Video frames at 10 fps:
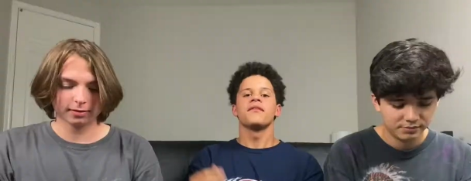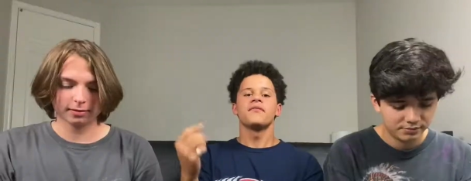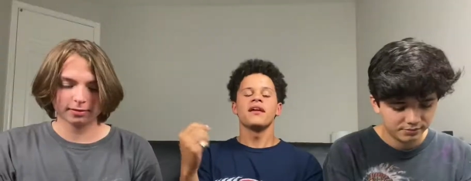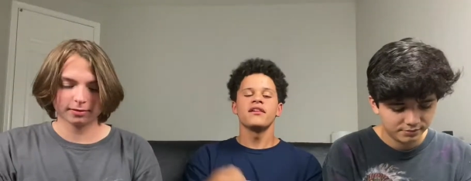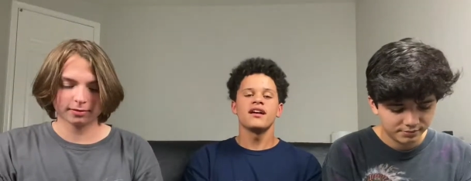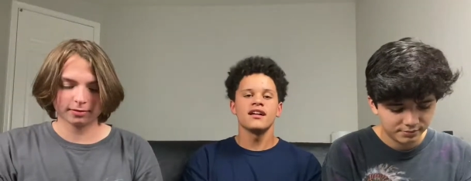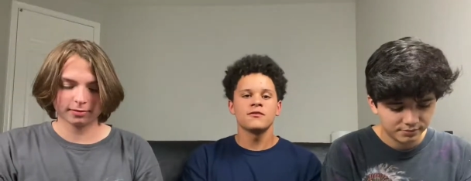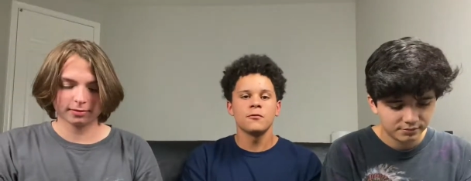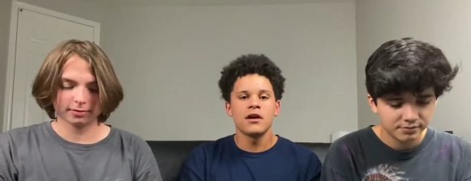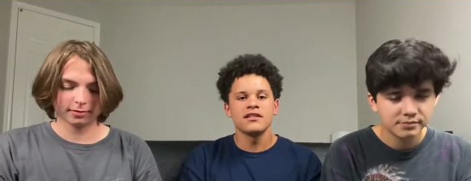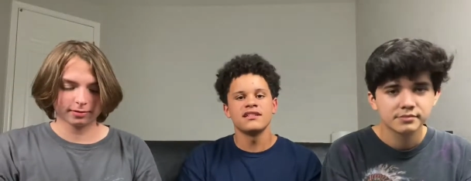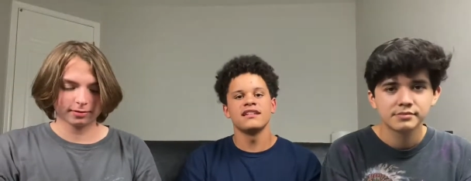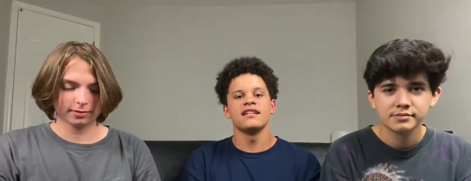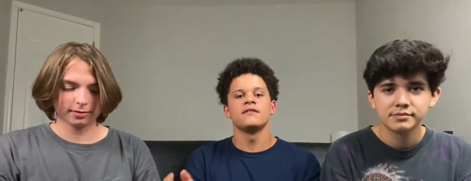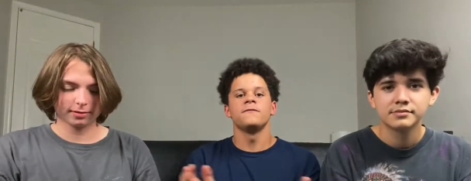Speaker 1: Thank you guys for watching
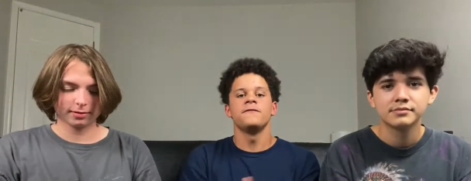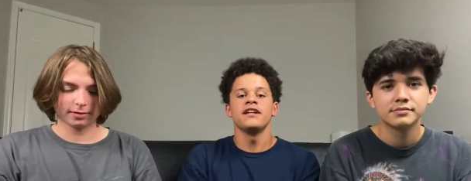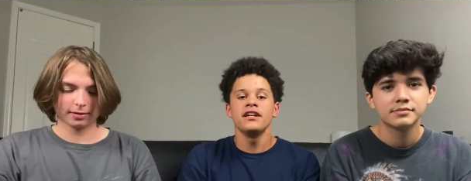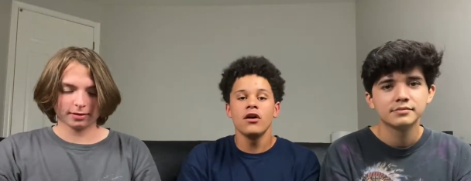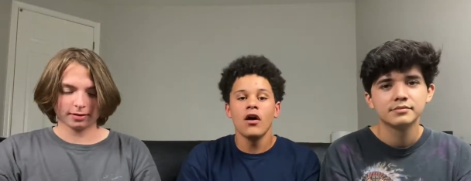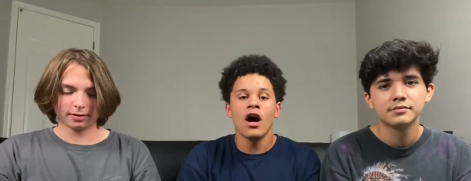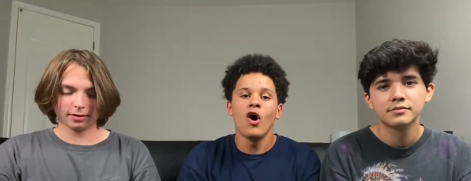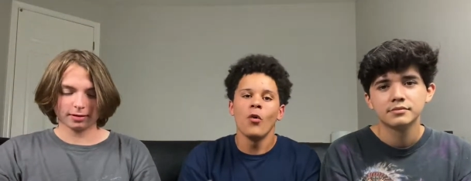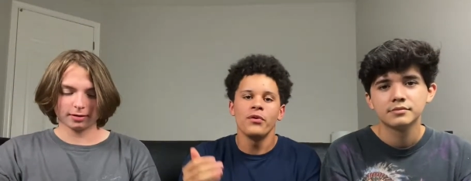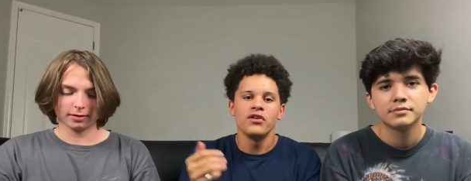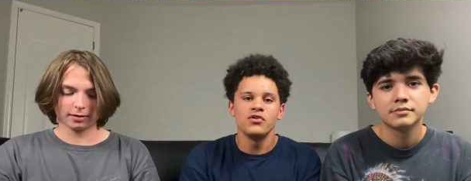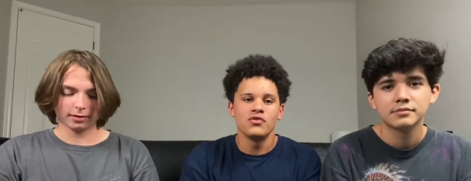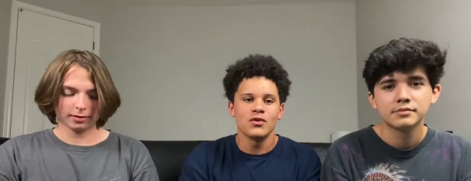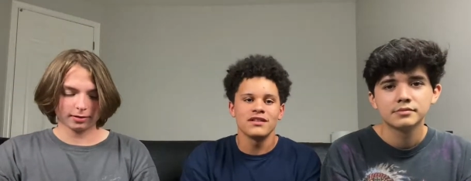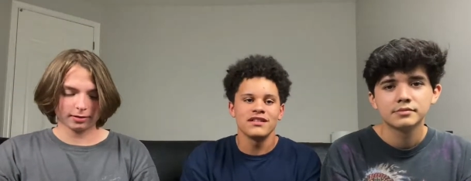today's video. I hope you
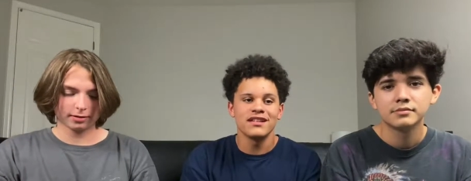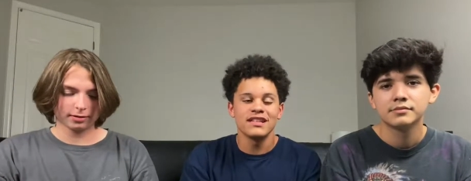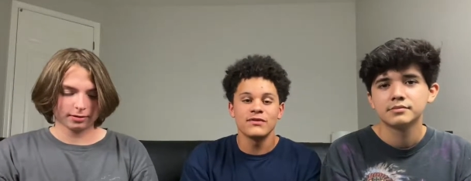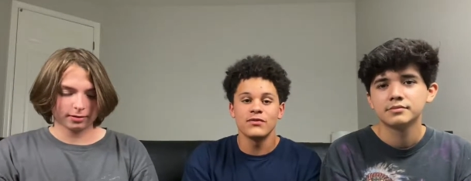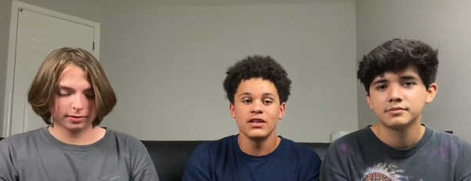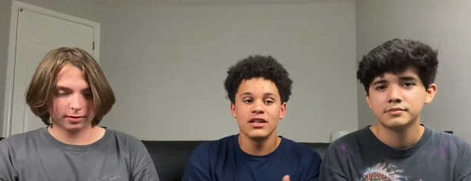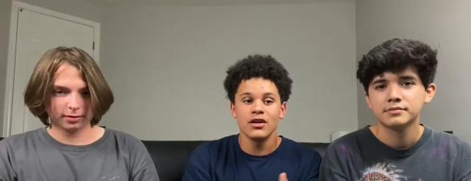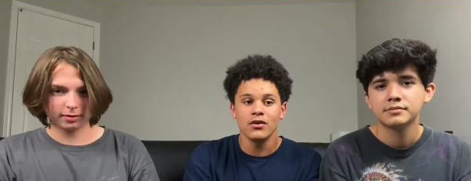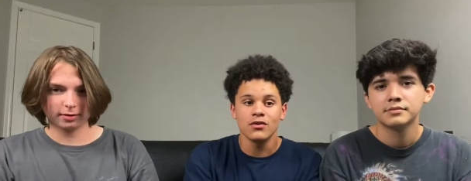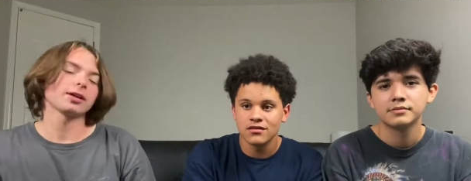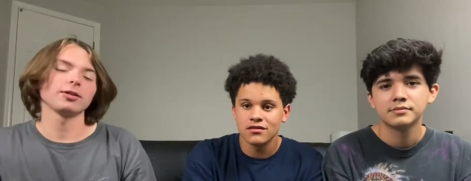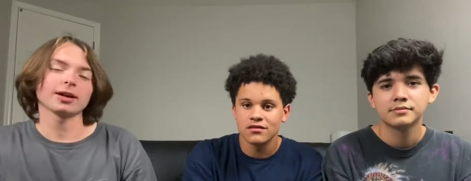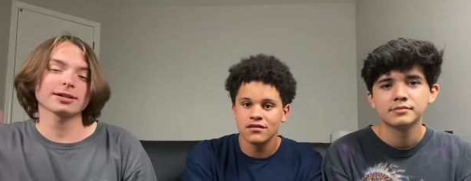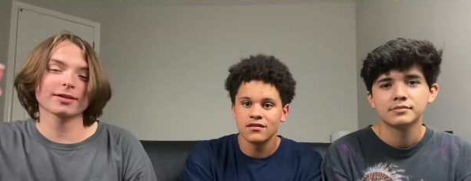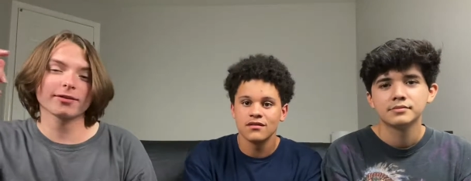enjoyed today's video. You
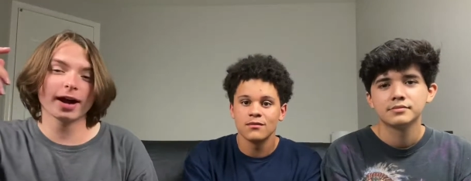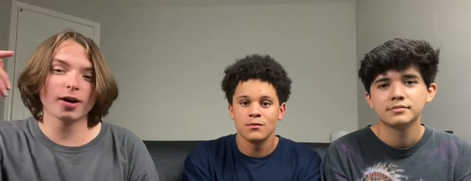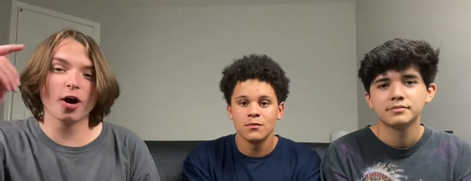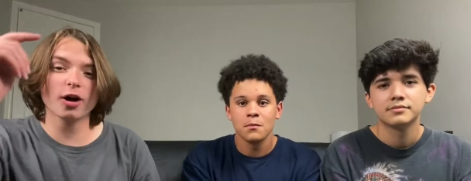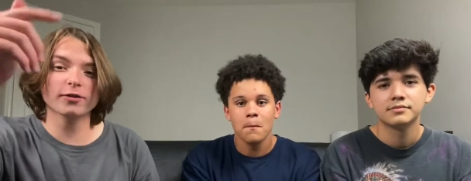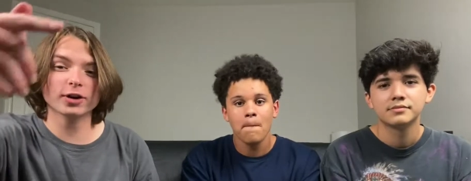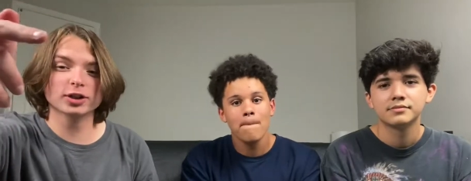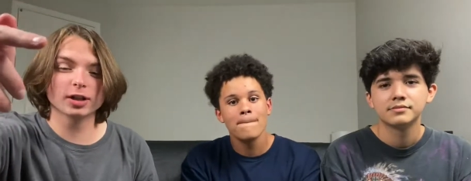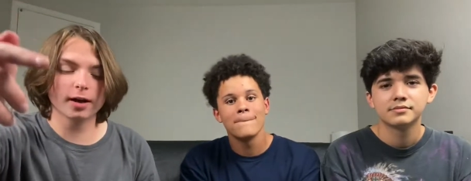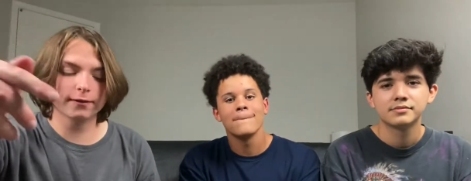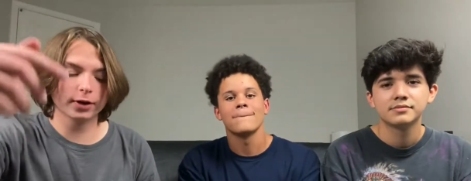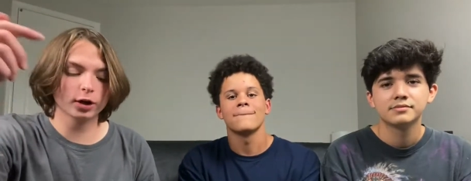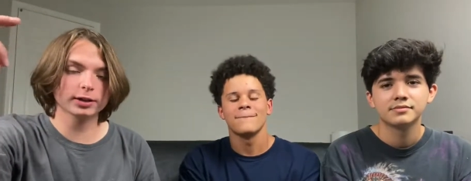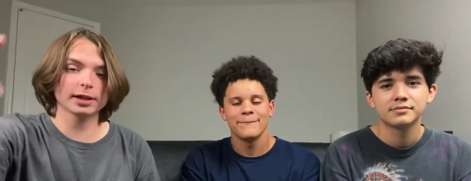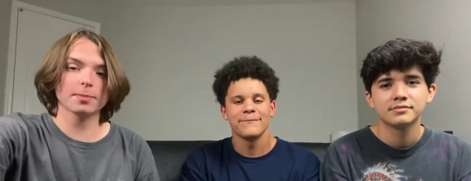guys can find all of
Speaker 2: our stuff in our
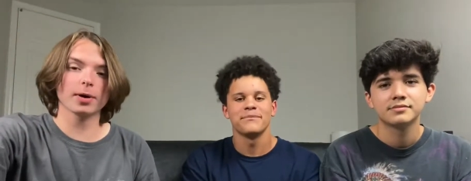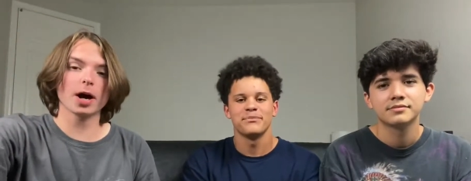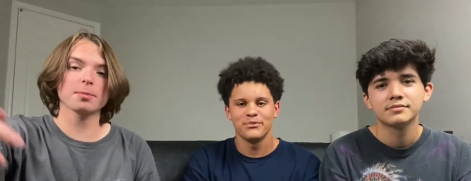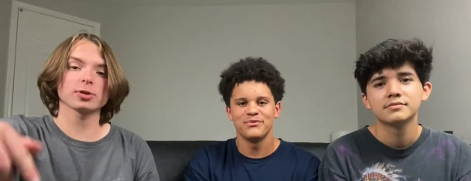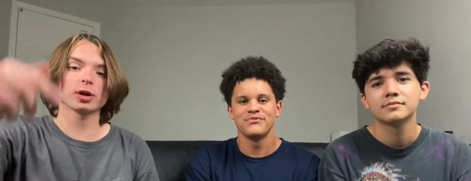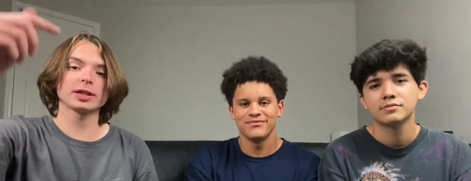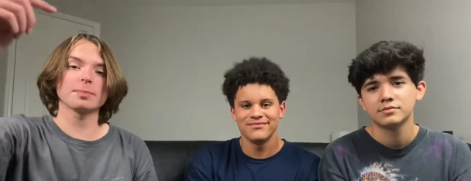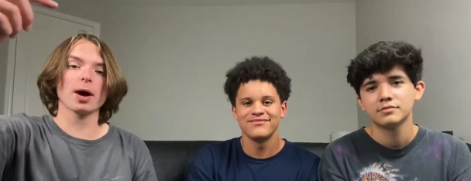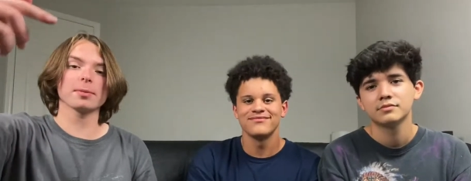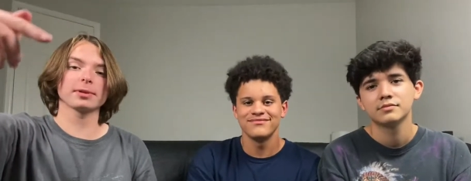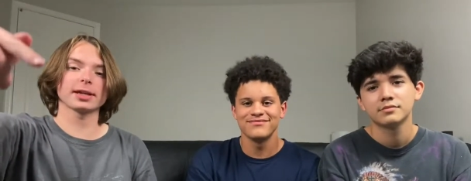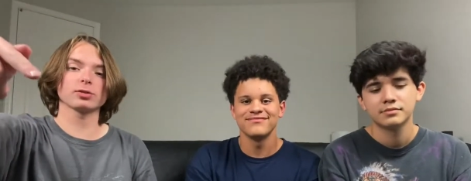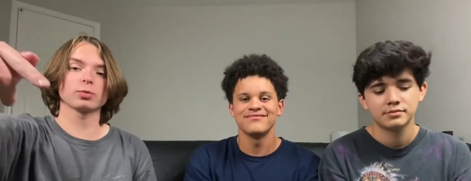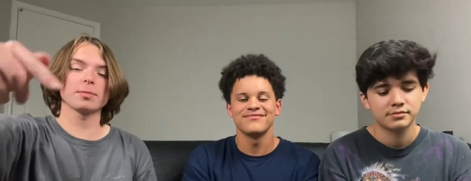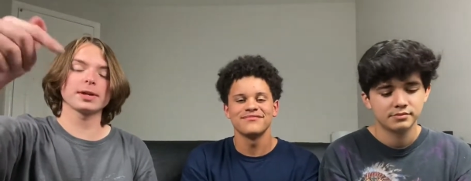Depop. Our Depop links
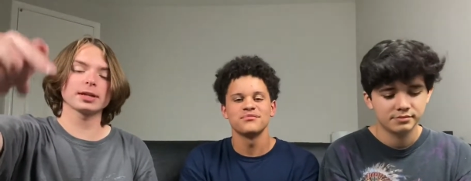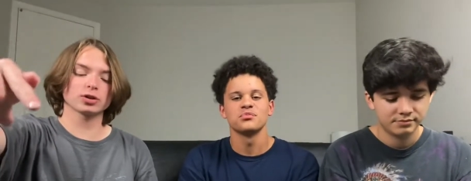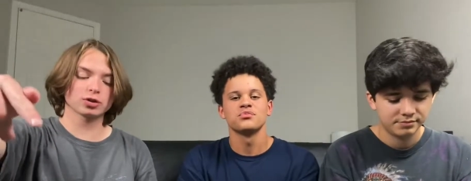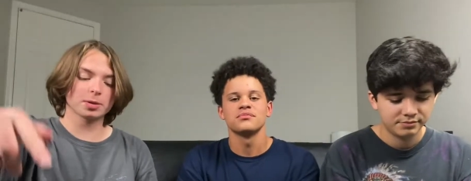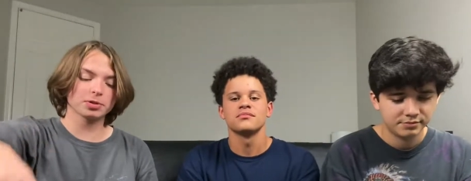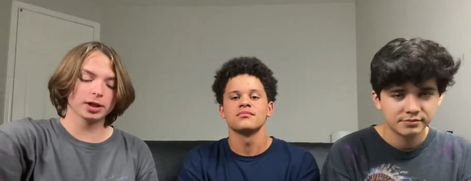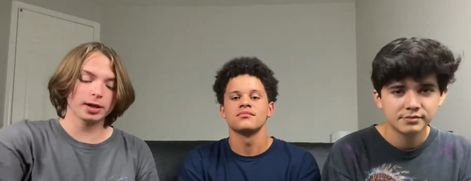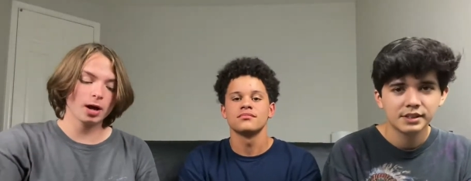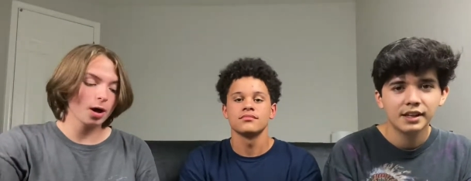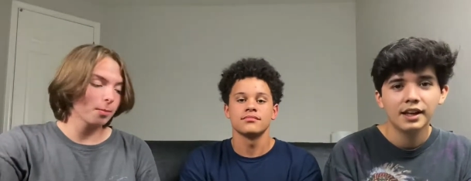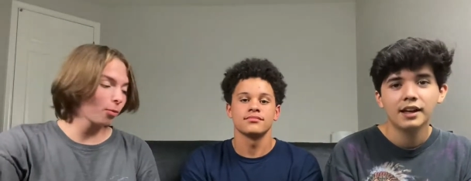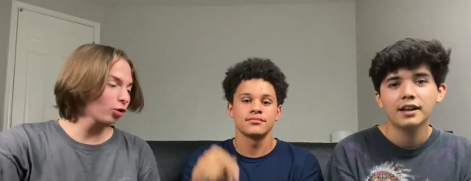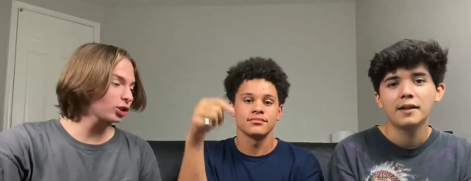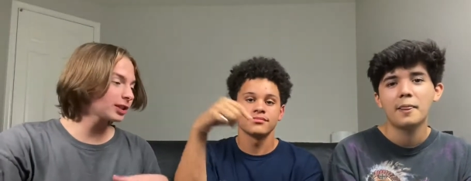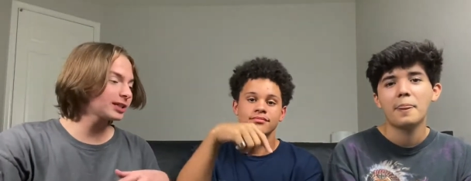will be in the description.
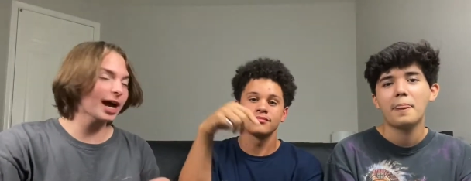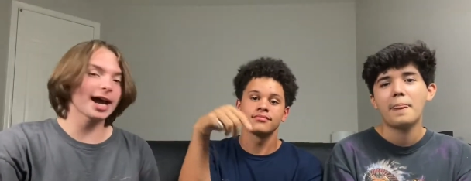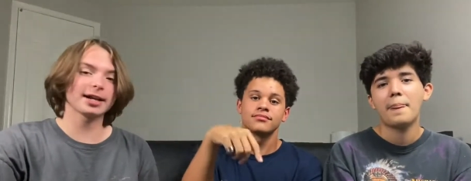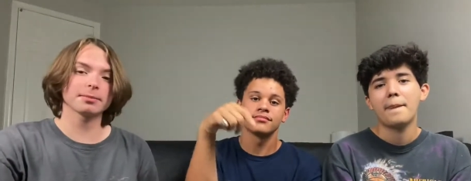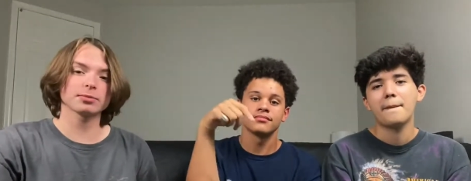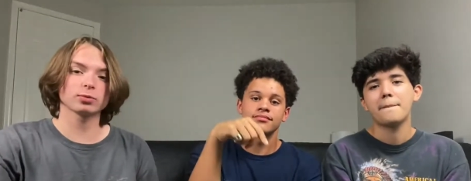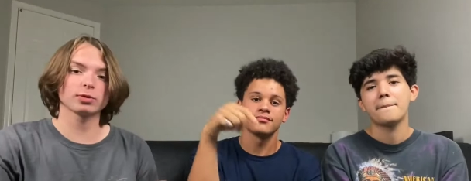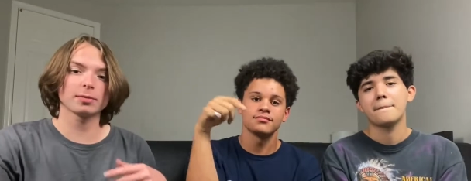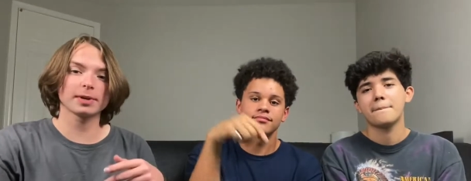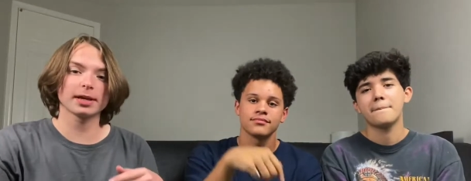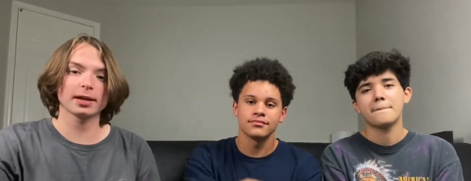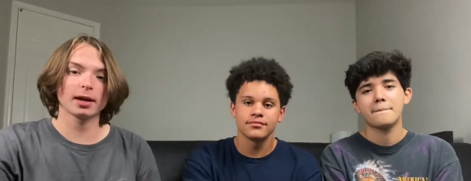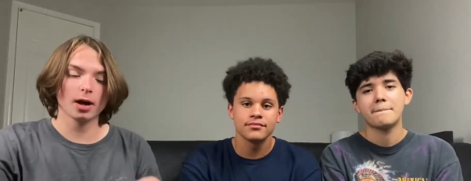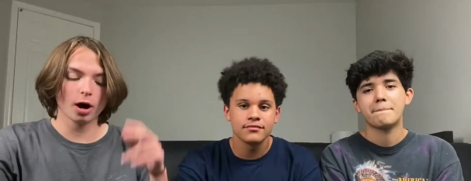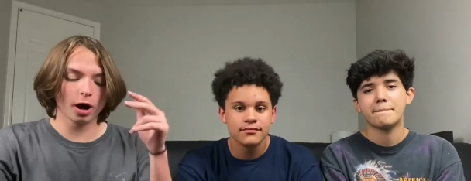Most of these items will be
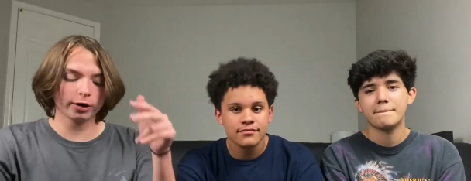on our